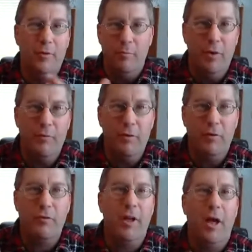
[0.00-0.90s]
brief
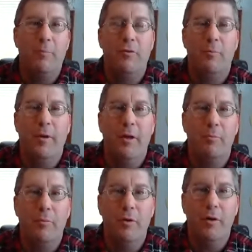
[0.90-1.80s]
little synopsis about
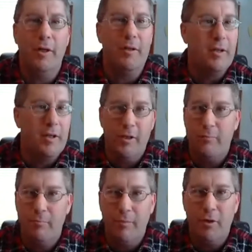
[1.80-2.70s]
the book, and
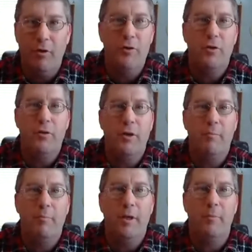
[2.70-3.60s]
just encourage you to
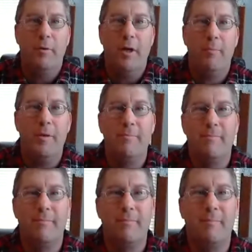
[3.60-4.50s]
pick up a copy.
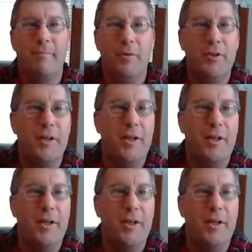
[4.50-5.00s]
Appreciate it.